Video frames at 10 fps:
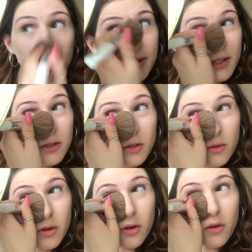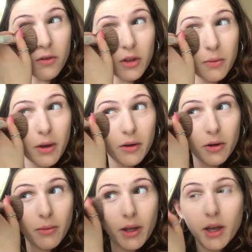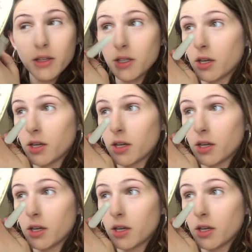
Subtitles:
because I don't want to overly powder my eyes.